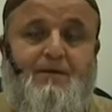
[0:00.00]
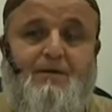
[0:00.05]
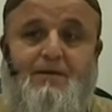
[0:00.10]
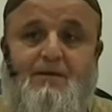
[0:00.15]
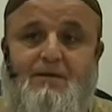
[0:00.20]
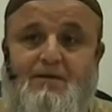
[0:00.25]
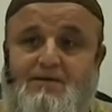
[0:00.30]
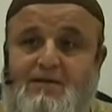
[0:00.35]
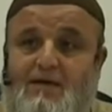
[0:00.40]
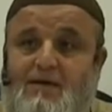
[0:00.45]

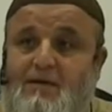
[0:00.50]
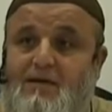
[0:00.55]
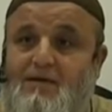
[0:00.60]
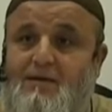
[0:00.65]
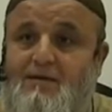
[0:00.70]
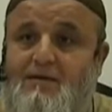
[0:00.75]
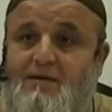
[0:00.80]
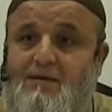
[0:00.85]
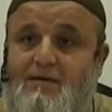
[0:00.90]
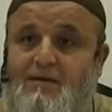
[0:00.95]
Rizq
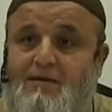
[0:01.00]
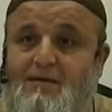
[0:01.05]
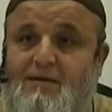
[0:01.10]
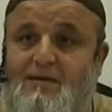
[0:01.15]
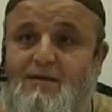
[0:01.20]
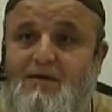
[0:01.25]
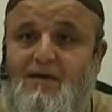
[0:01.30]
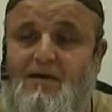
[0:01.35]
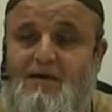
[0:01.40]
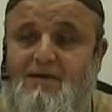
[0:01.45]

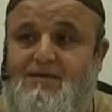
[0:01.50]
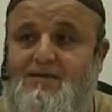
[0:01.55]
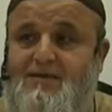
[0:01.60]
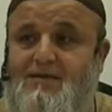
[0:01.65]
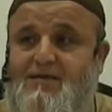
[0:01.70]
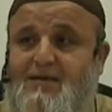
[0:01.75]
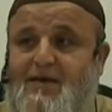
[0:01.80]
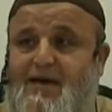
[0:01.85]
is in